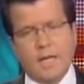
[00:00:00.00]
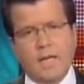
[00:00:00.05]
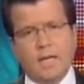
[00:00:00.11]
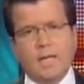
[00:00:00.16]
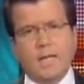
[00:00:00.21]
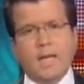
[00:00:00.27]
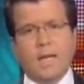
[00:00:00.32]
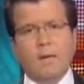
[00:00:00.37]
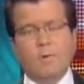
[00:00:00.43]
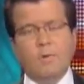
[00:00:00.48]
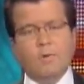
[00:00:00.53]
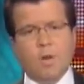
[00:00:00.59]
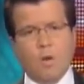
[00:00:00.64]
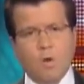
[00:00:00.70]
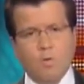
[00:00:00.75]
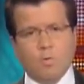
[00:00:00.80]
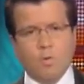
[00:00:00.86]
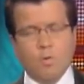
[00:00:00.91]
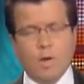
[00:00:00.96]
and that it was an
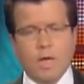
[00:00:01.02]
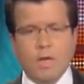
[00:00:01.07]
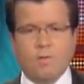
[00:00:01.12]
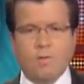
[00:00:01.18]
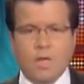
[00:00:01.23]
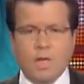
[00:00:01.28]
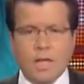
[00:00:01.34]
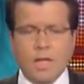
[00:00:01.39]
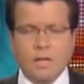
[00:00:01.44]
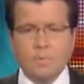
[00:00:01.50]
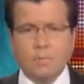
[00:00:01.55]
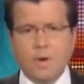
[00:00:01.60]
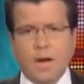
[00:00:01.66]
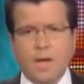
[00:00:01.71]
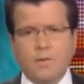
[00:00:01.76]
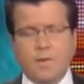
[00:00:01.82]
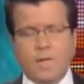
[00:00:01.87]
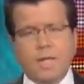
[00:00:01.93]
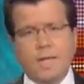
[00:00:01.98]
overreach, and that the
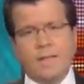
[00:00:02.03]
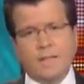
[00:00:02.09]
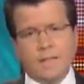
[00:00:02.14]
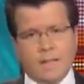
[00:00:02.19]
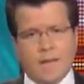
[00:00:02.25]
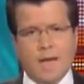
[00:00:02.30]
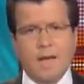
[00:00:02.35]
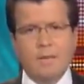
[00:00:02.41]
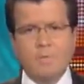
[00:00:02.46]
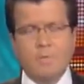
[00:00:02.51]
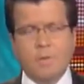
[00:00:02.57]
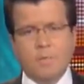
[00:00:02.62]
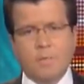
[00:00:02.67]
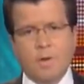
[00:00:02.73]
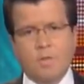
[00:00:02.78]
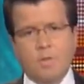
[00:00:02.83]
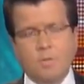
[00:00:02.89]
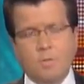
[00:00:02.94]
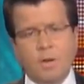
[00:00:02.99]
president at the time,
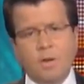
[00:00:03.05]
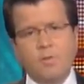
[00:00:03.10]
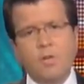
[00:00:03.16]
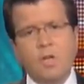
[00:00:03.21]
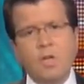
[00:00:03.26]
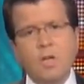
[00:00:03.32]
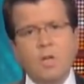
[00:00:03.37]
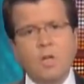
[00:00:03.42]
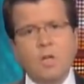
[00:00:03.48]
President Bush,